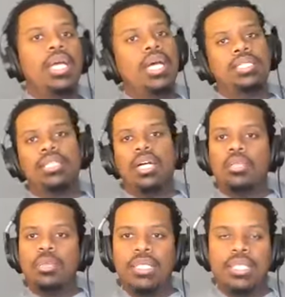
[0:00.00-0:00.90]
I talked
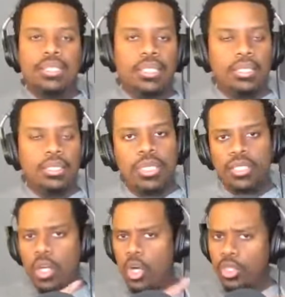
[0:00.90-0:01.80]
about this a little
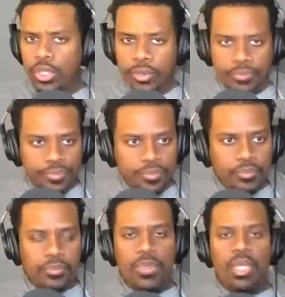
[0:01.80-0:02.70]
bit earlier,
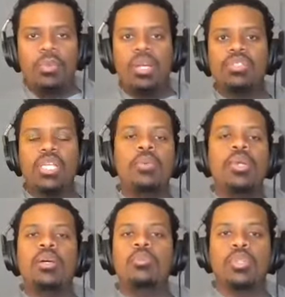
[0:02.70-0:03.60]
but I was able to
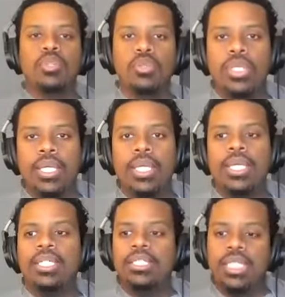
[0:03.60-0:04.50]
help recruiting.
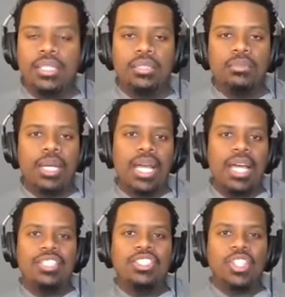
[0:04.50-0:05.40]
Shout out to my
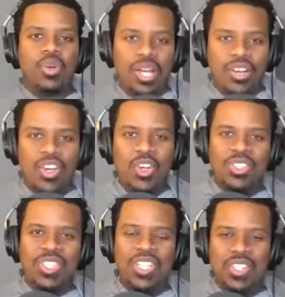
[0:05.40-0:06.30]
guy, Joel
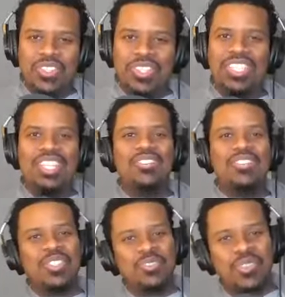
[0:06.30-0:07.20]
Kozer at Houston. He
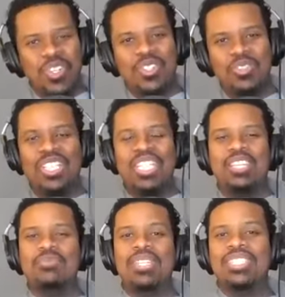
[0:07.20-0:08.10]
was the first one to
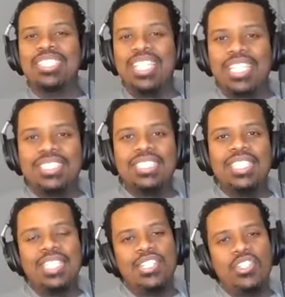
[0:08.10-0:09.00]
give me a chance
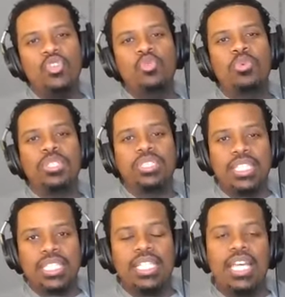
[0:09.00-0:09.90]
to
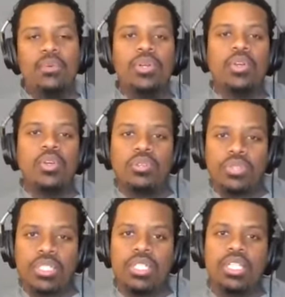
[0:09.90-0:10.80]
present at a recruiting
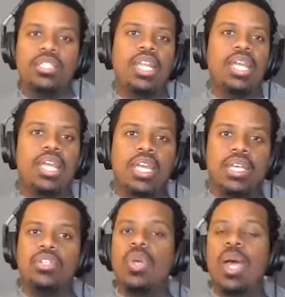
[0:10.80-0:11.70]
visit. He said, hey,
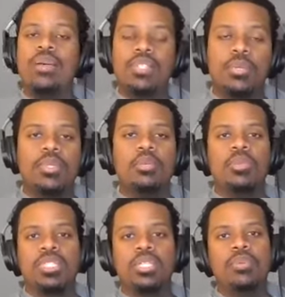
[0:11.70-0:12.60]
Ed, do you have something to
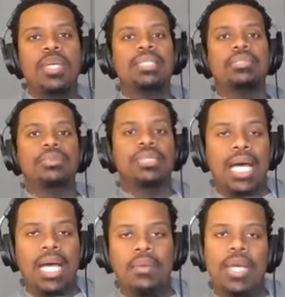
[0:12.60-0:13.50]
present? We got some
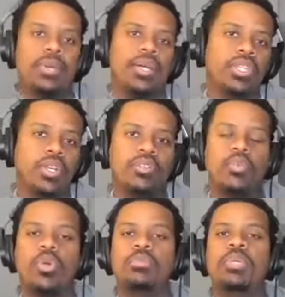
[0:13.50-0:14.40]
time. We got about 30,
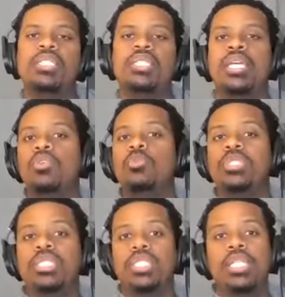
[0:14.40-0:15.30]
40 minutes. Can you
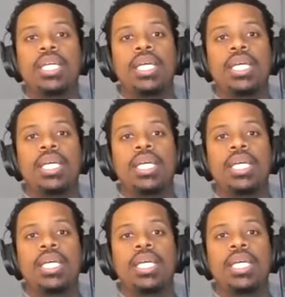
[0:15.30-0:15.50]
present?